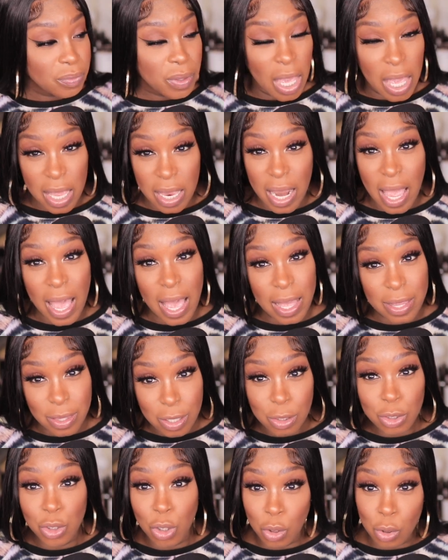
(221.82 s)
and had
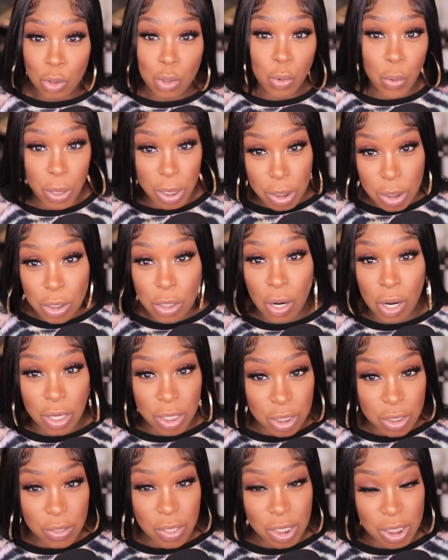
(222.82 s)
those you know those quick start
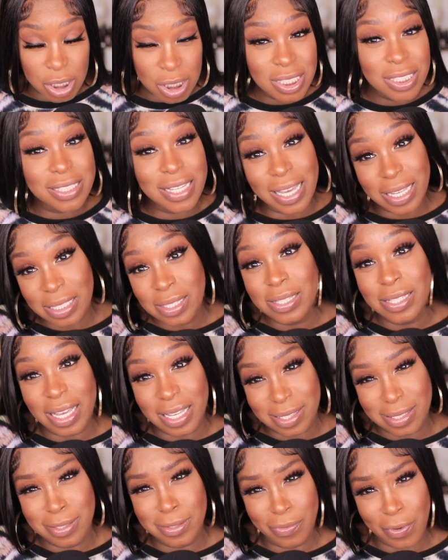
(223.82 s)
instructions that's
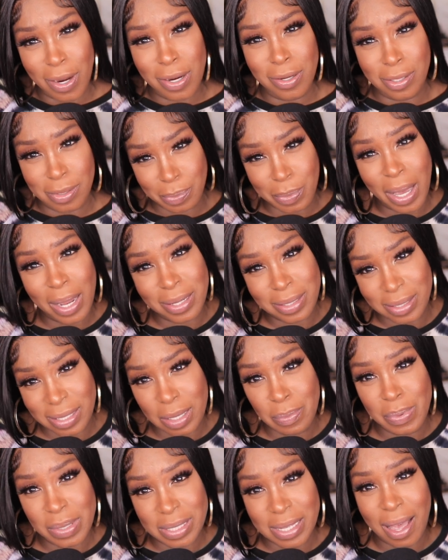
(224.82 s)
that's as far about as
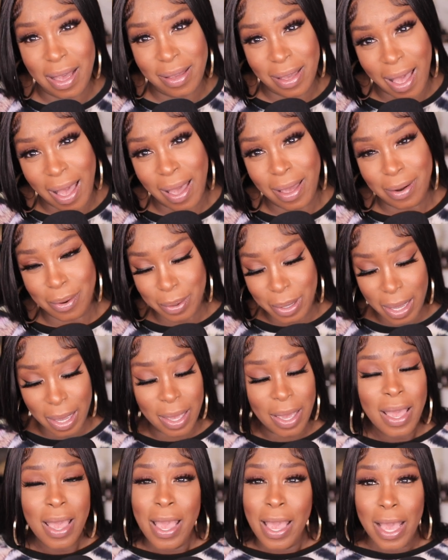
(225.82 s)
deep as i got okay
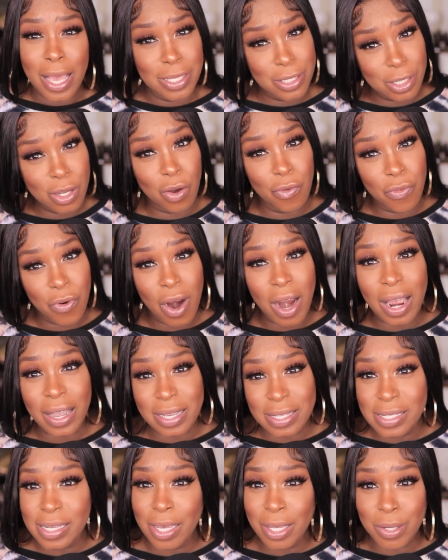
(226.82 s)
and so far i
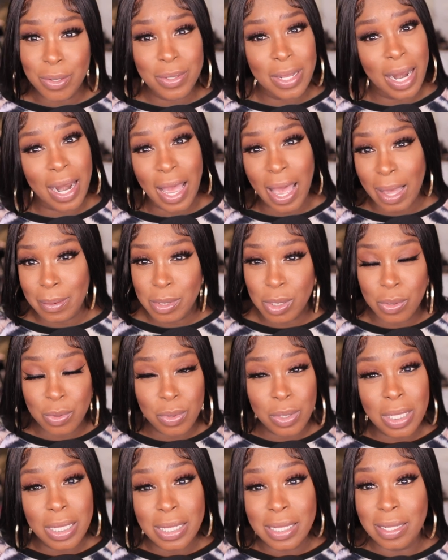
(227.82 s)
can tell you that i
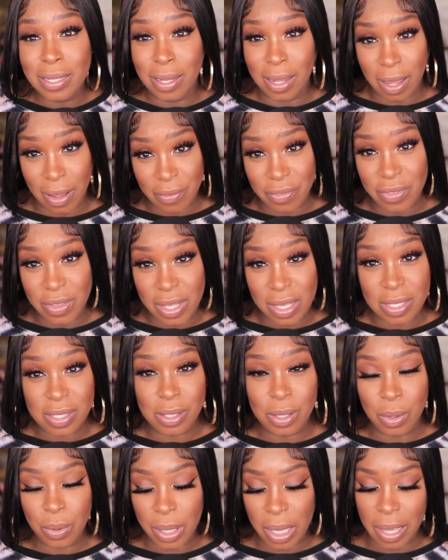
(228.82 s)
absolutely love this
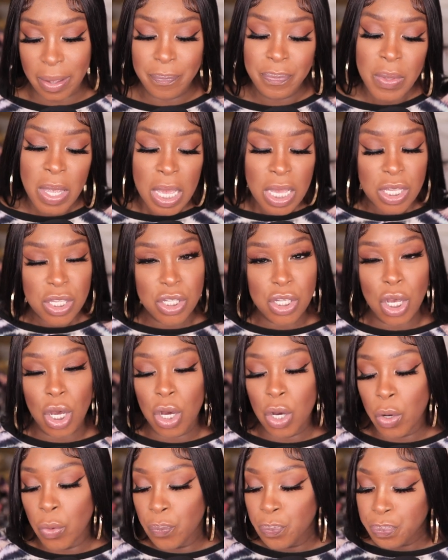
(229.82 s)
okay
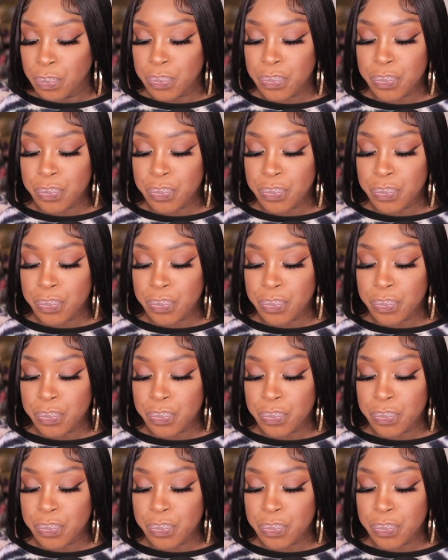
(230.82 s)
so